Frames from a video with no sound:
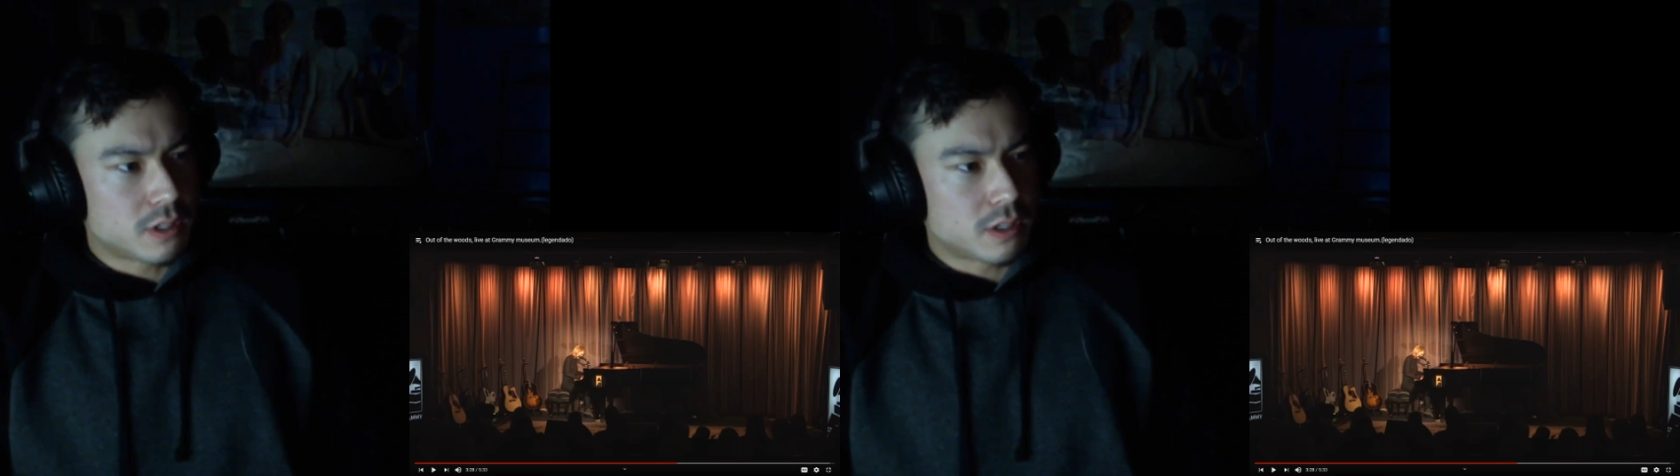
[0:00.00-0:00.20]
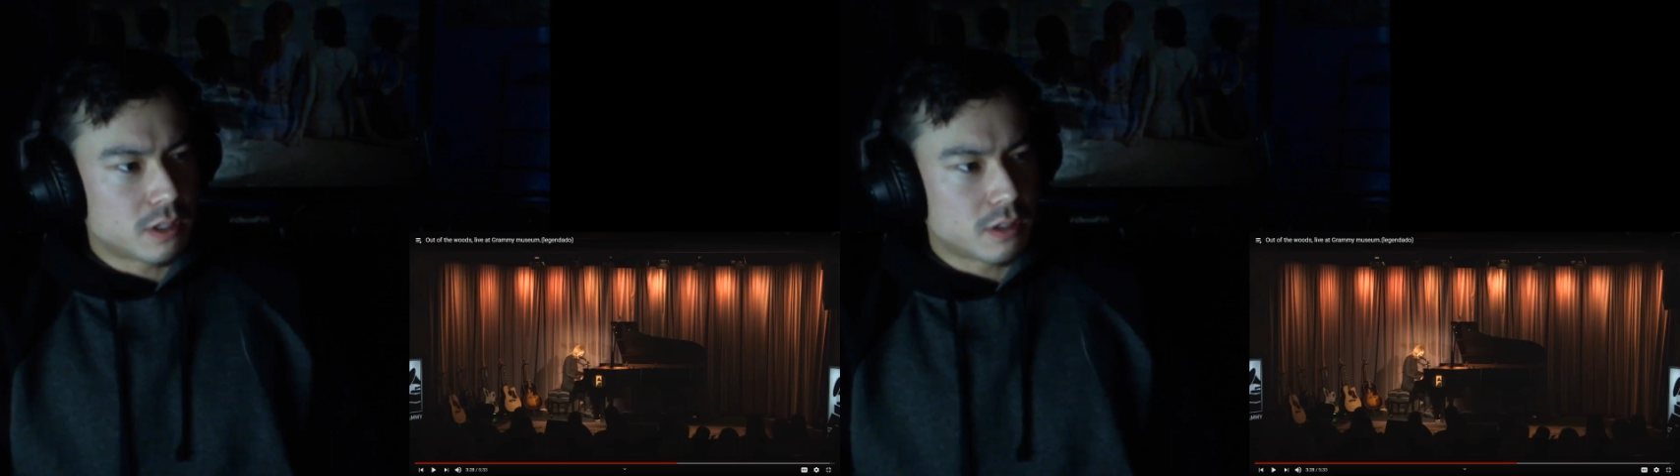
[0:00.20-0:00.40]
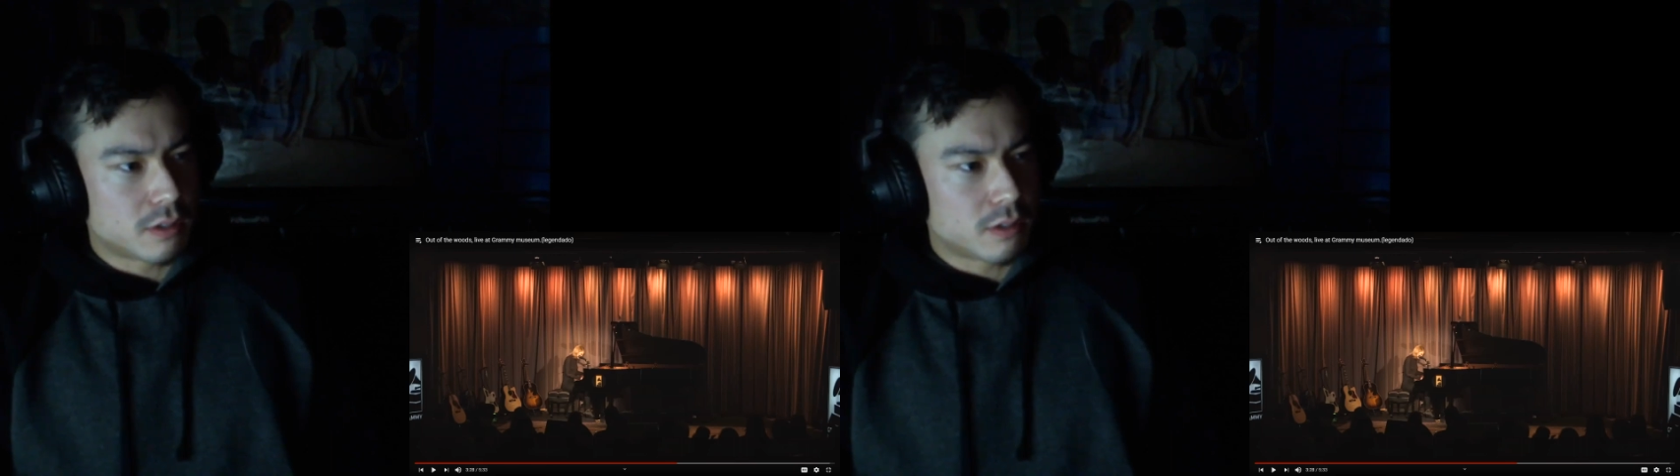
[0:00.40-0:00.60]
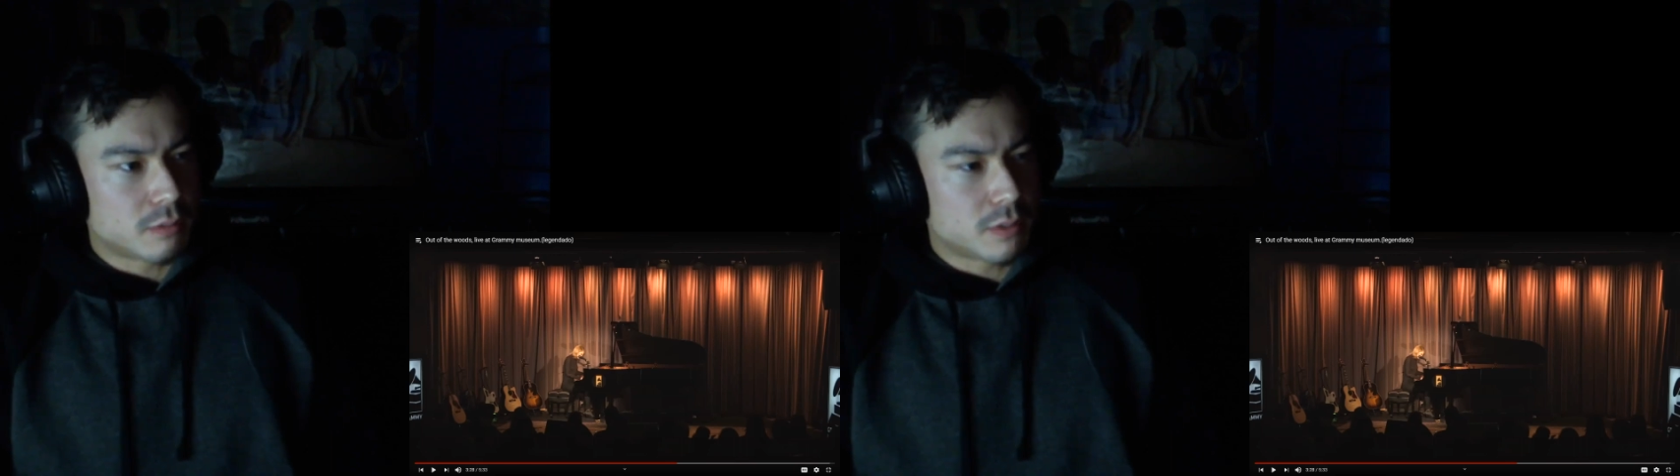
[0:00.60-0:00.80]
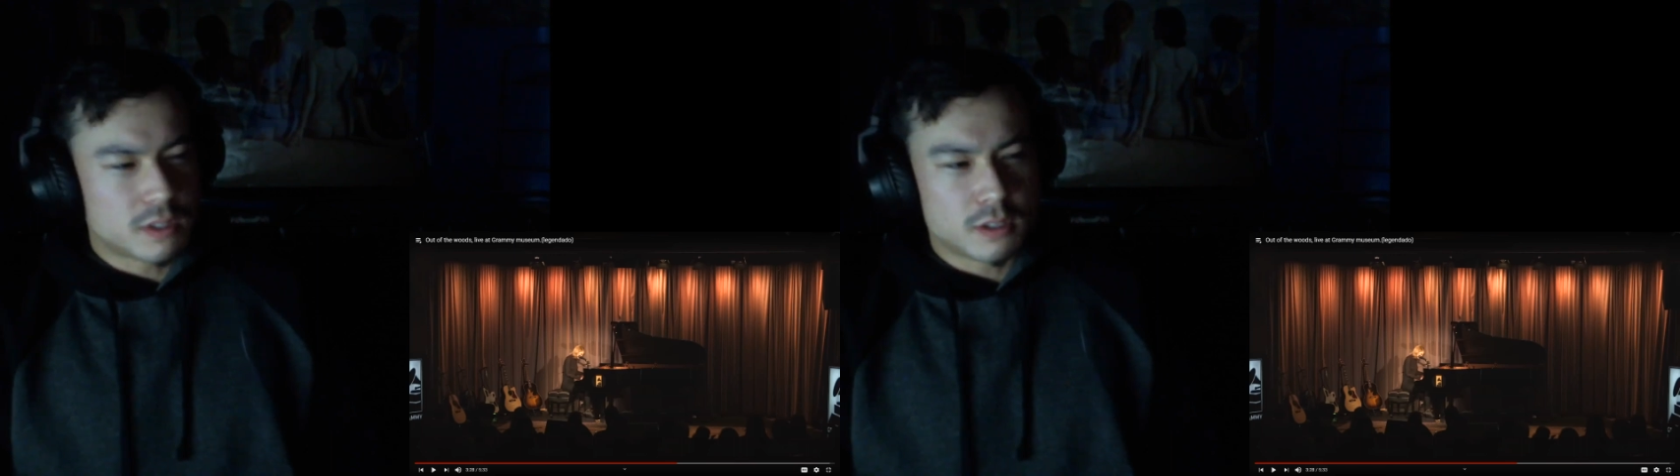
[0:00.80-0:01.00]

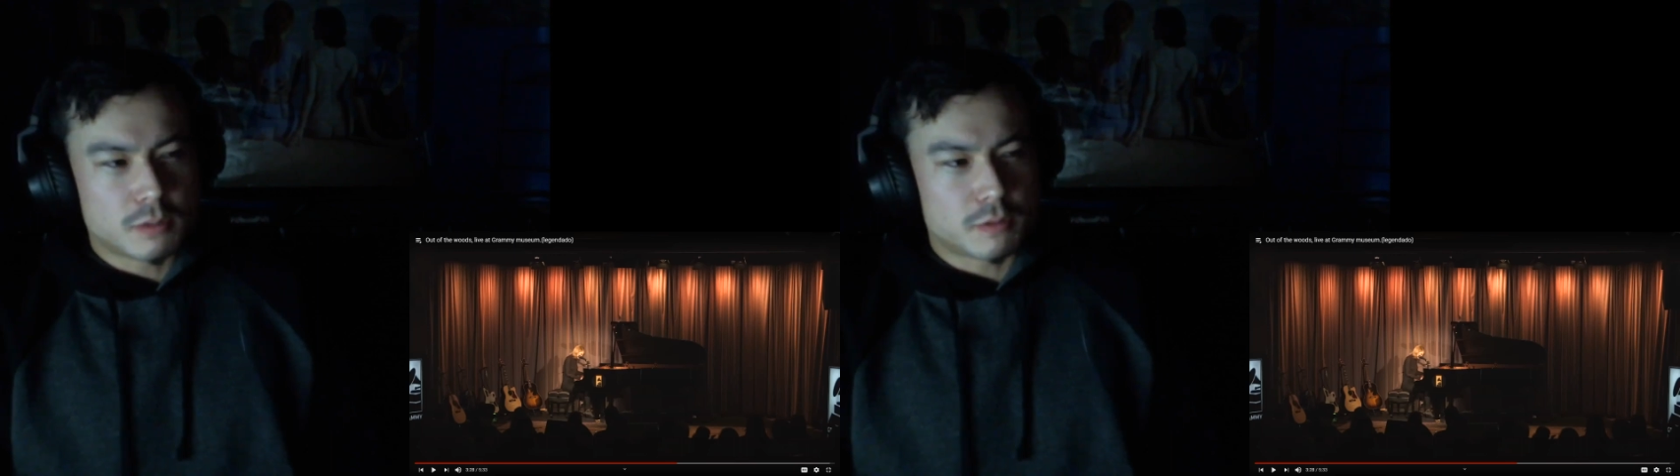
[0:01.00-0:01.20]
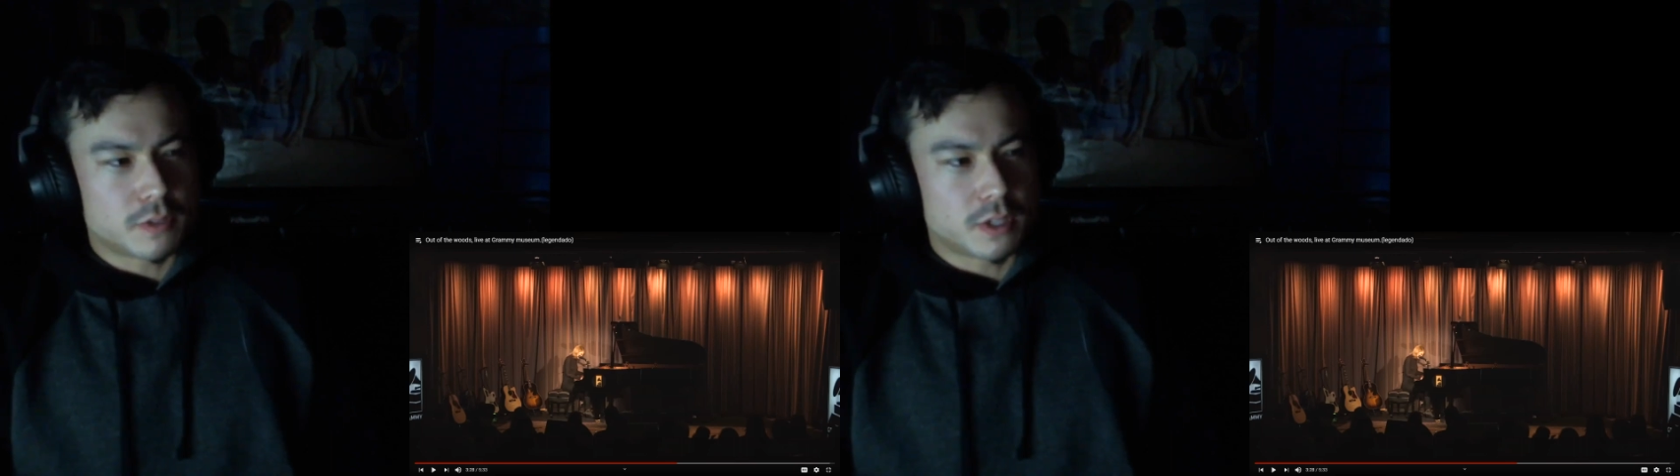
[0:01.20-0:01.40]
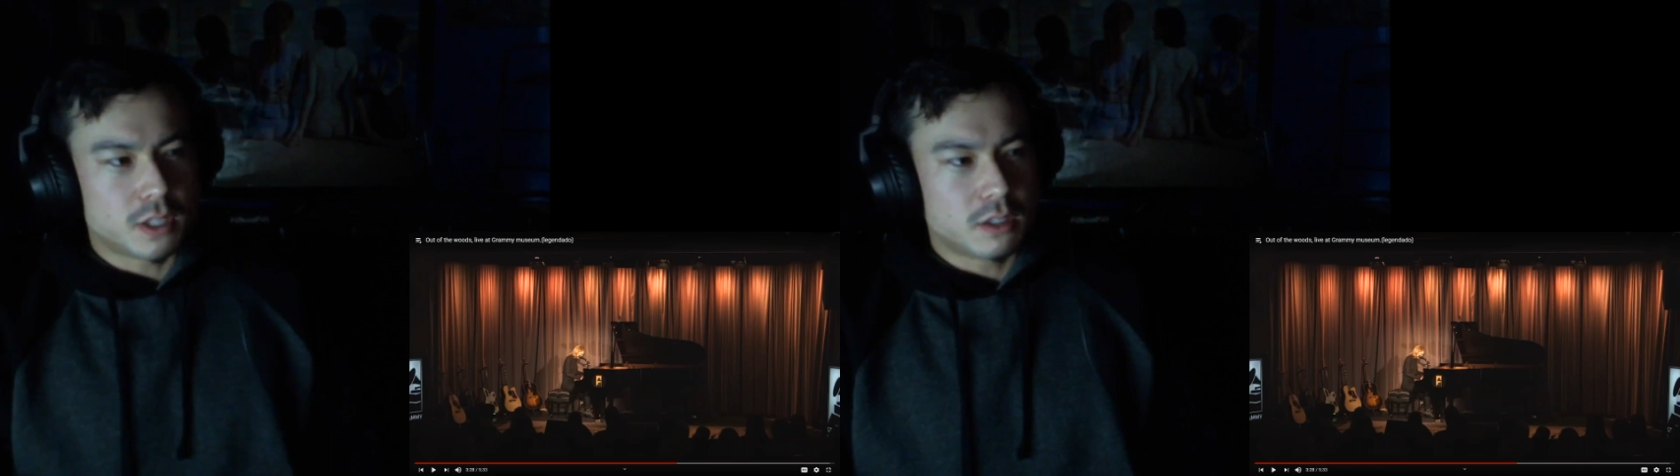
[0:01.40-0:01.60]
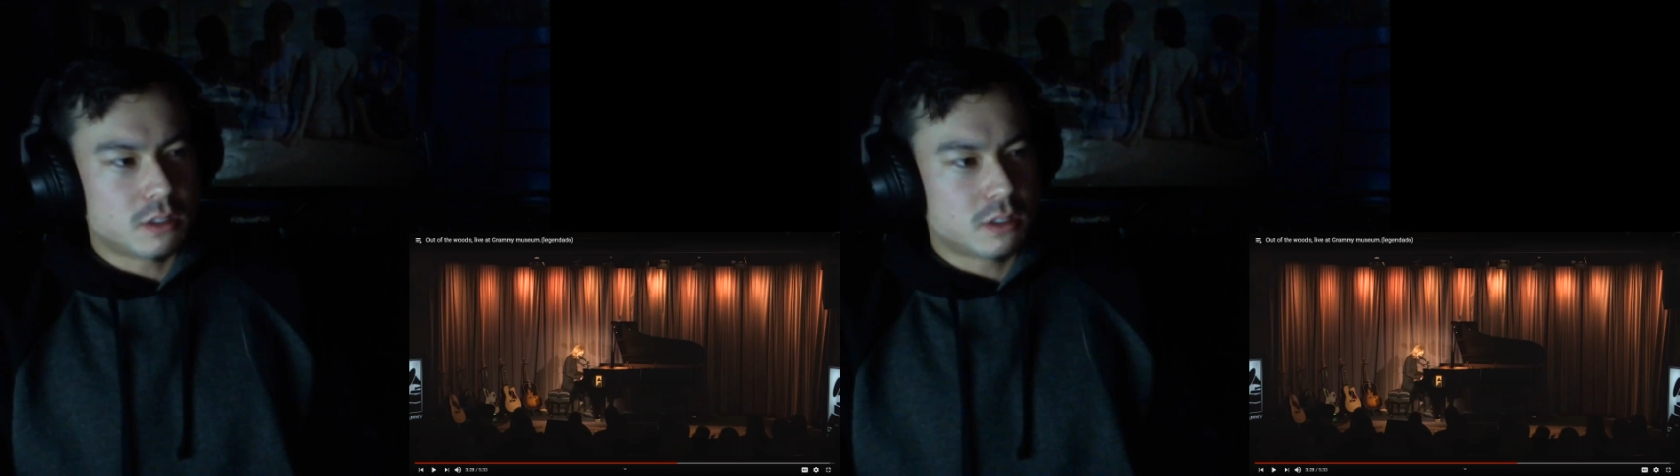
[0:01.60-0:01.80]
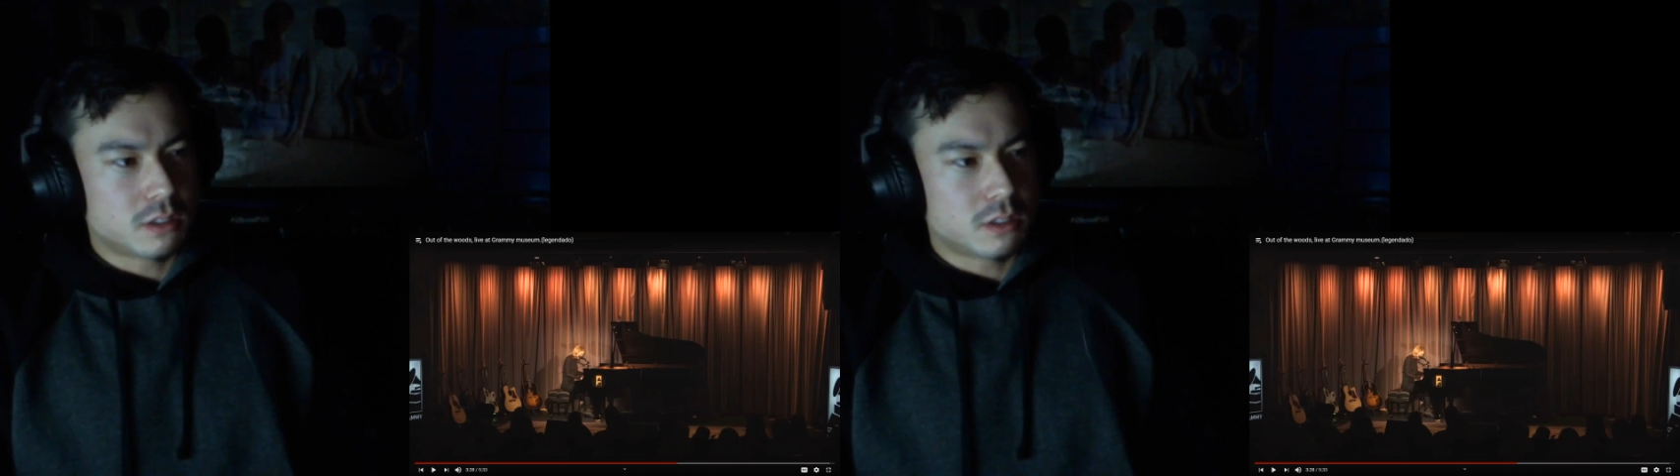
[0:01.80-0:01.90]
Um, it's a little bit funny